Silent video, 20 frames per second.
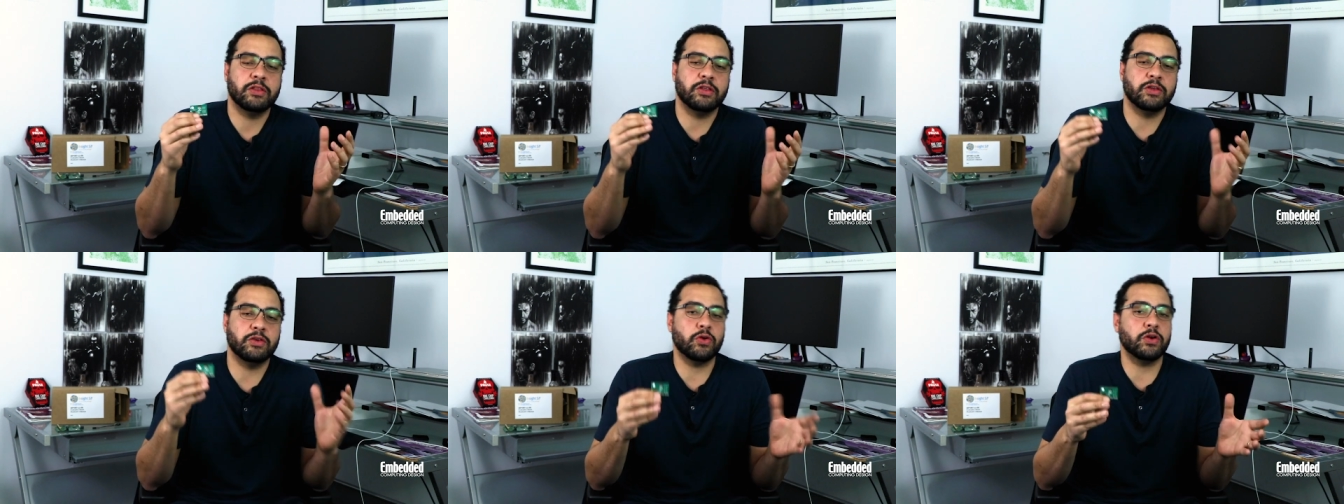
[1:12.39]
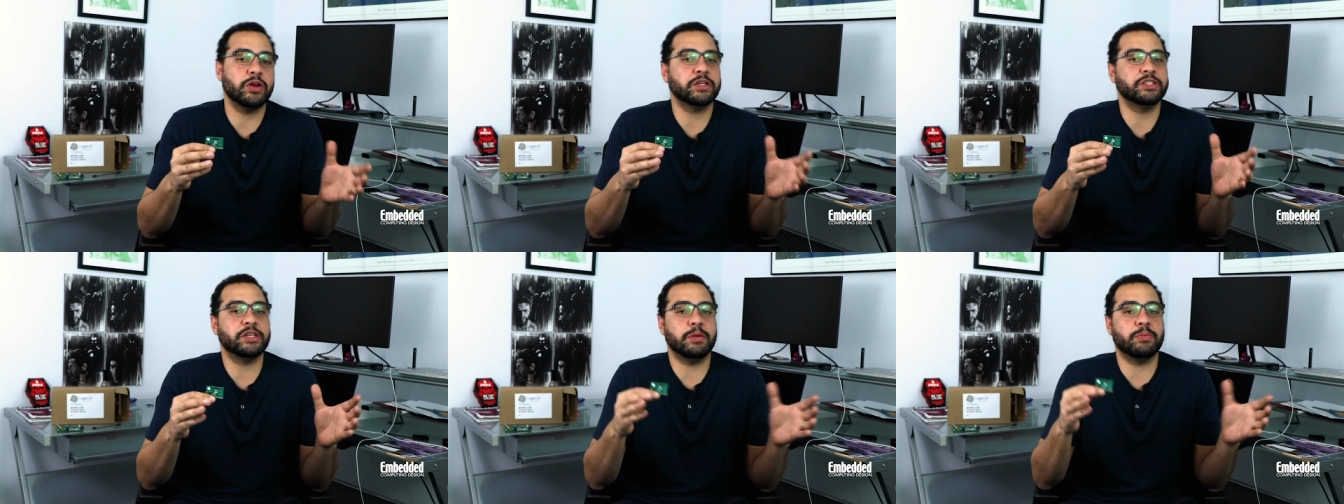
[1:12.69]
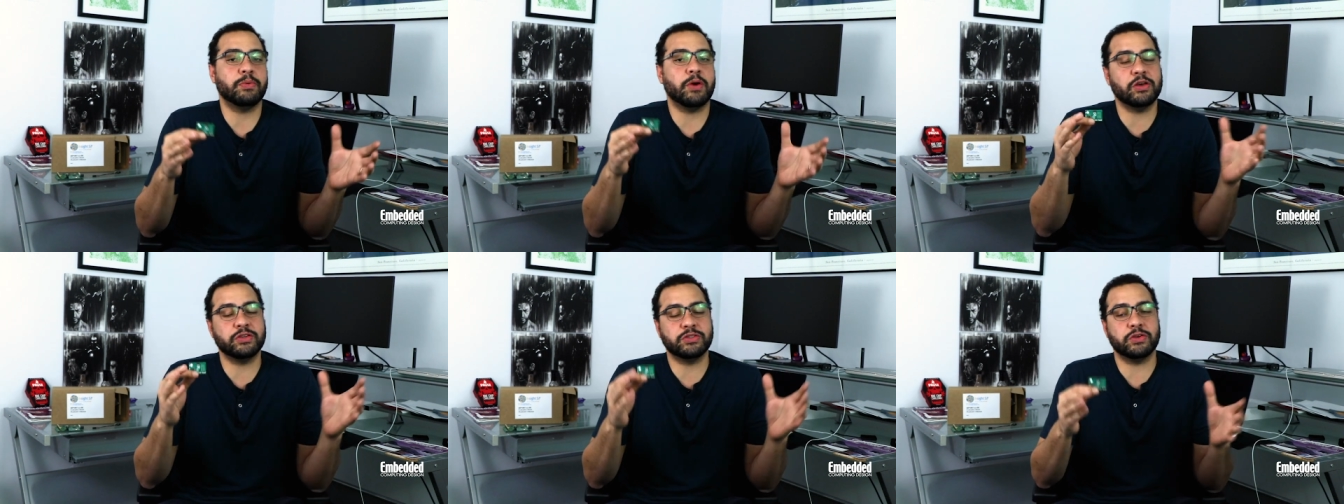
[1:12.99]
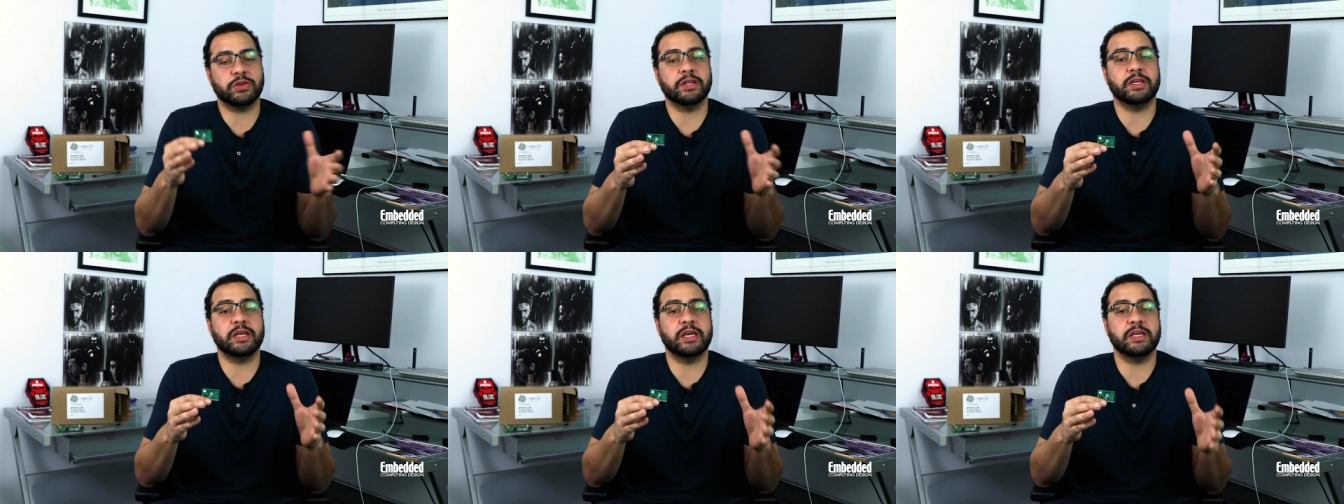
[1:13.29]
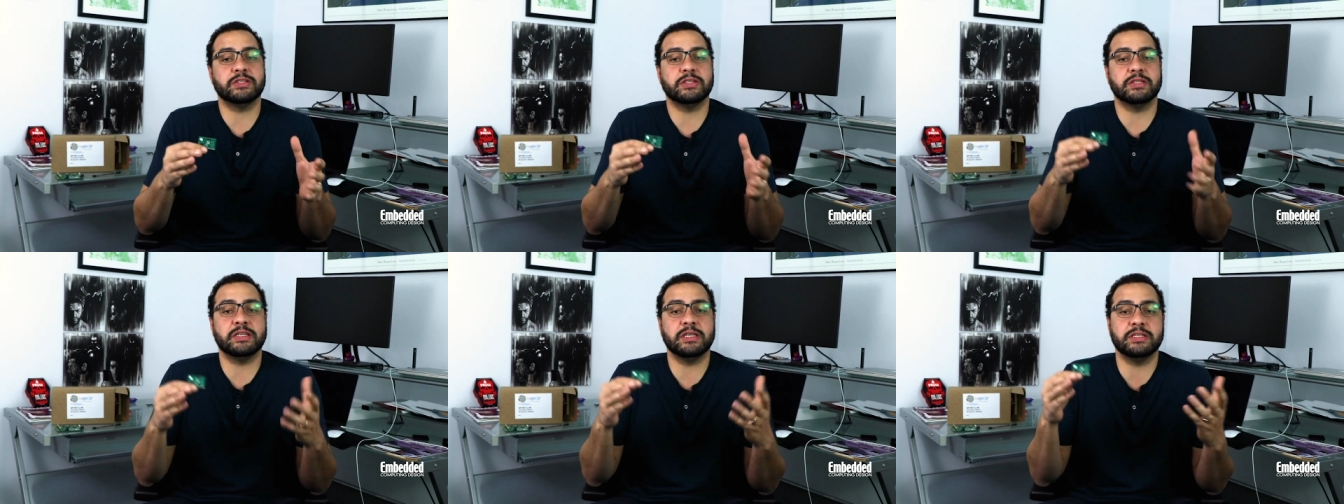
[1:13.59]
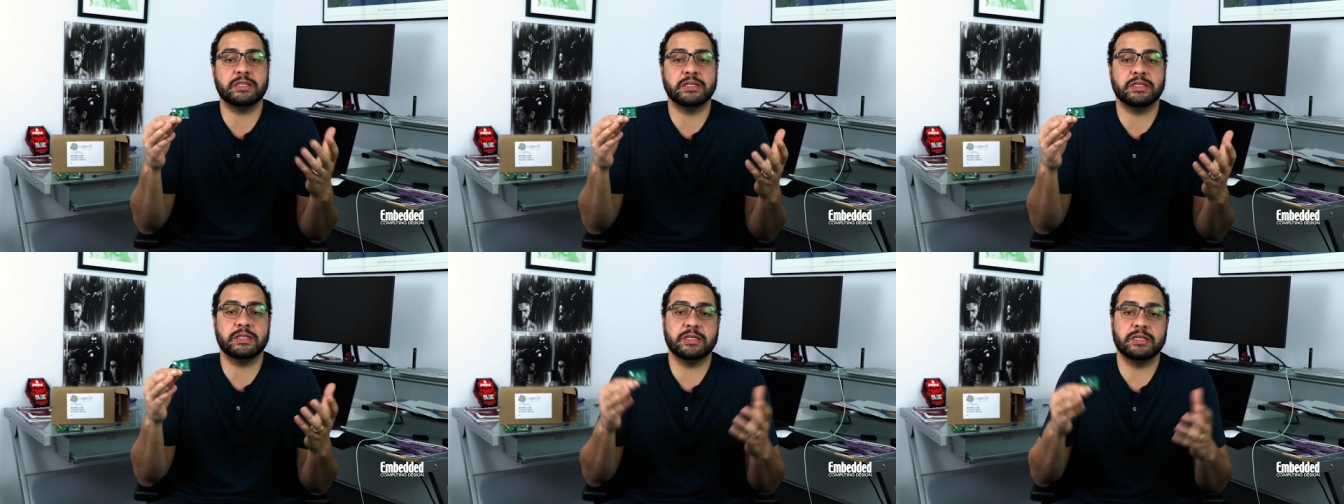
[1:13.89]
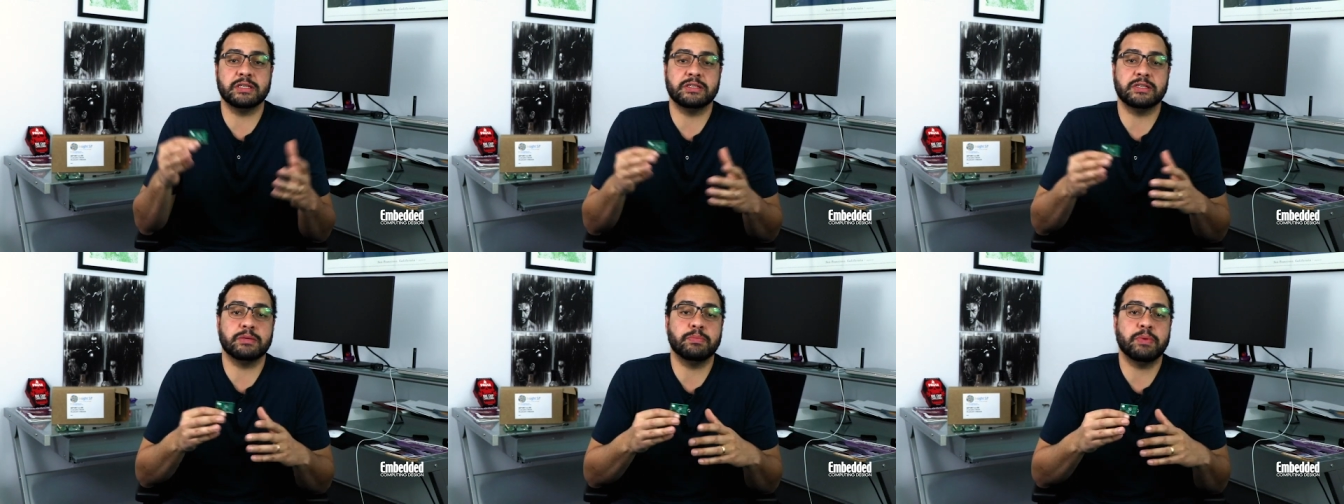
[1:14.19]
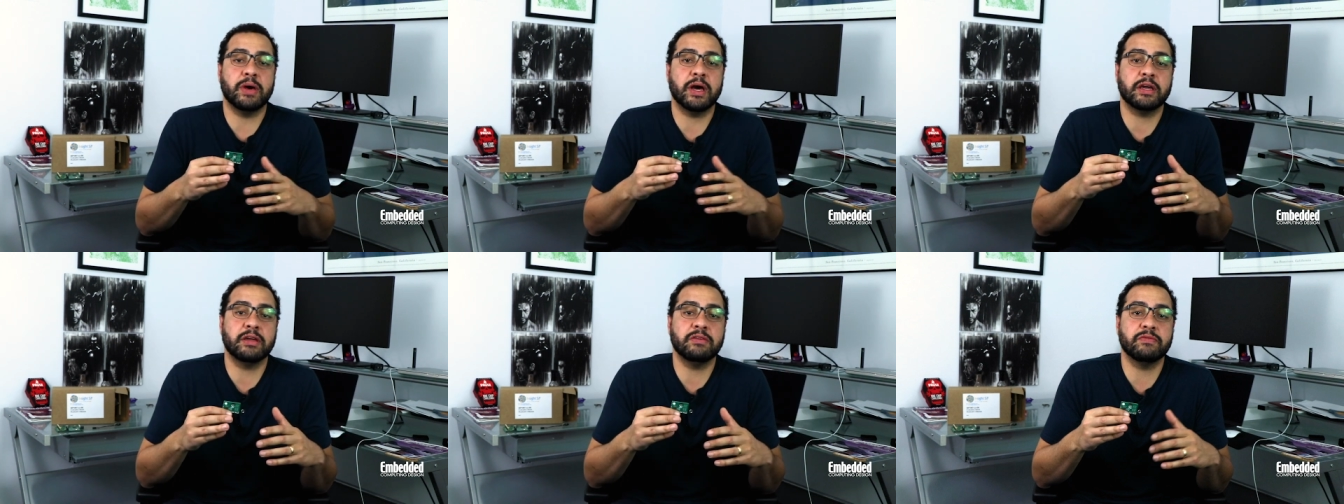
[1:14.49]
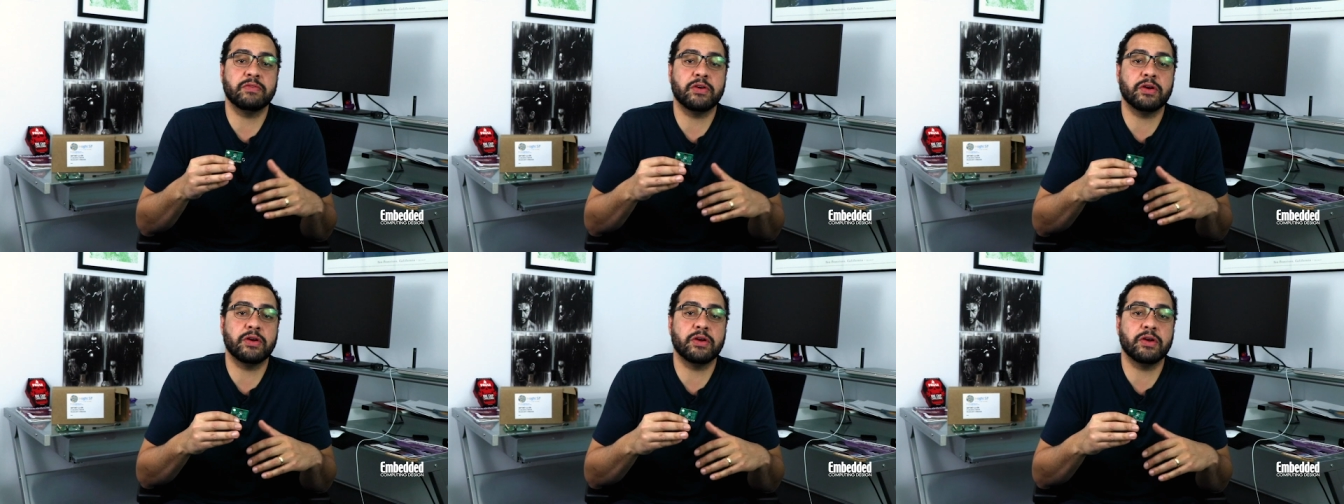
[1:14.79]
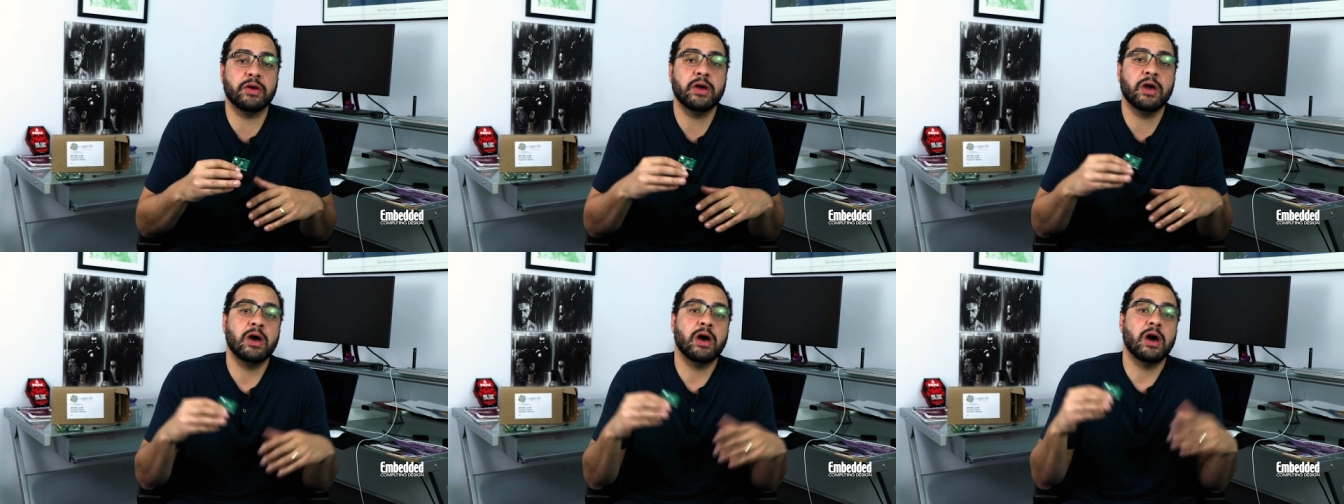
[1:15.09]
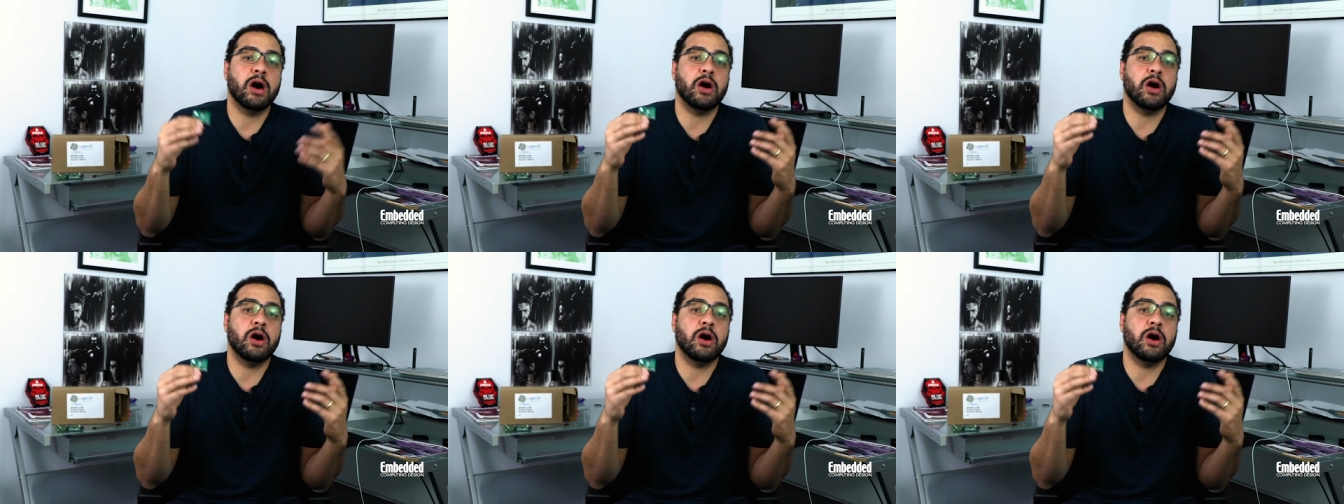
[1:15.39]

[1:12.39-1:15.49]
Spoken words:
The Nordic chip also contains a DC to DC buck converter,